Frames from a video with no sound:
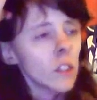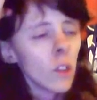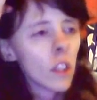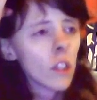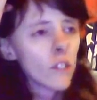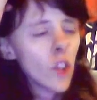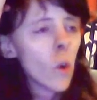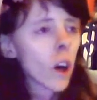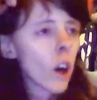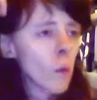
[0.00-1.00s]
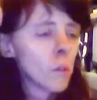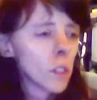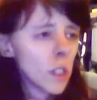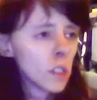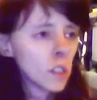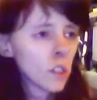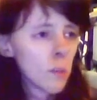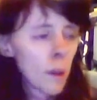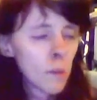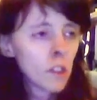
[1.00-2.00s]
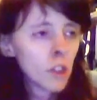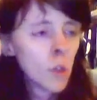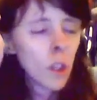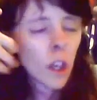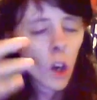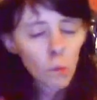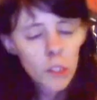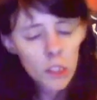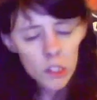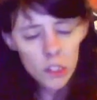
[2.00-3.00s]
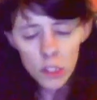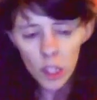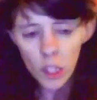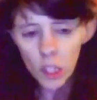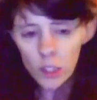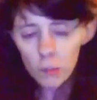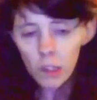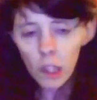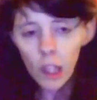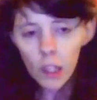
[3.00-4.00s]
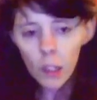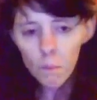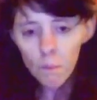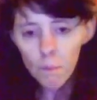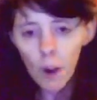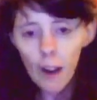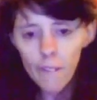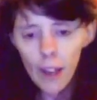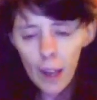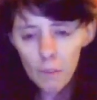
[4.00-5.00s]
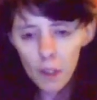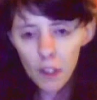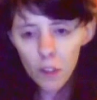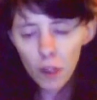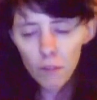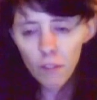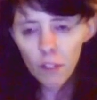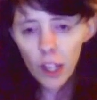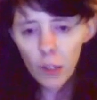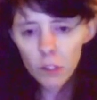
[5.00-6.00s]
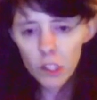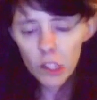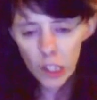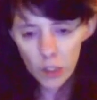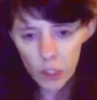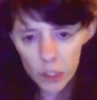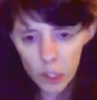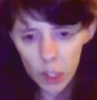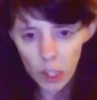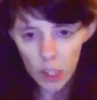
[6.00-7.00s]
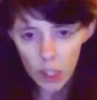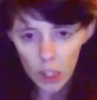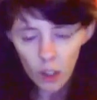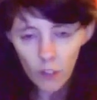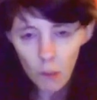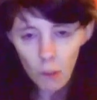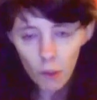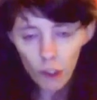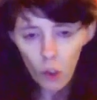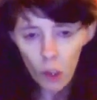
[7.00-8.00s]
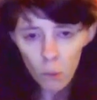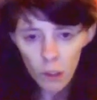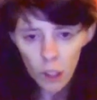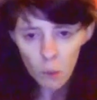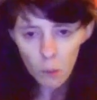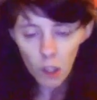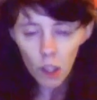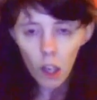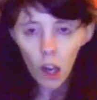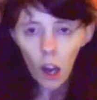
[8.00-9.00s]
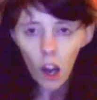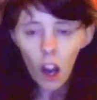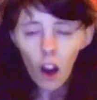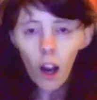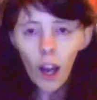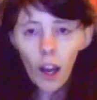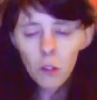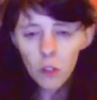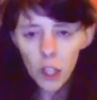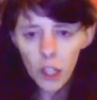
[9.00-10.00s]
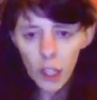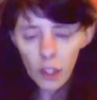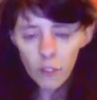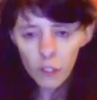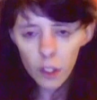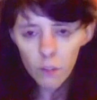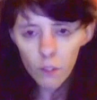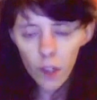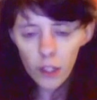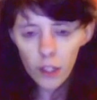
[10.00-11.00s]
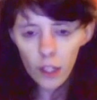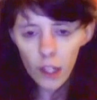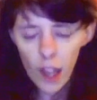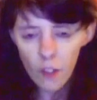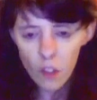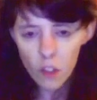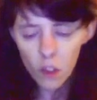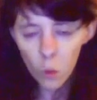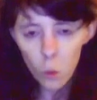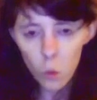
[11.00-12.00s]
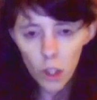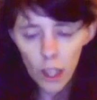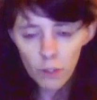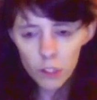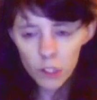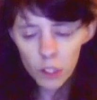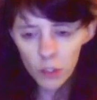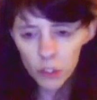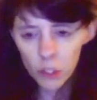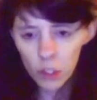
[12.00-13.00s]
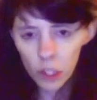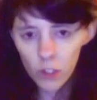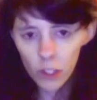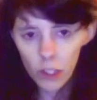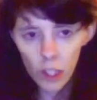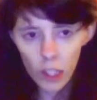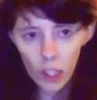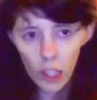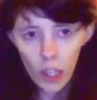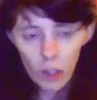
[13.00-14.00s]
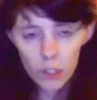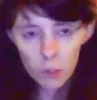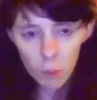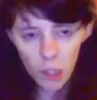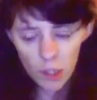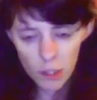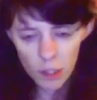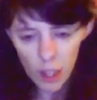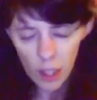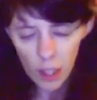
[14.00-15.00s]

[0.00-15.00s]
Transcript: talking of newer comedies, just remember, newer comedies, something like My Family that ran for 11 series. Quite a few people are annoyed with it, but I really loved it and found it hilarious. Got all 11 series on DVD and I love it to bits.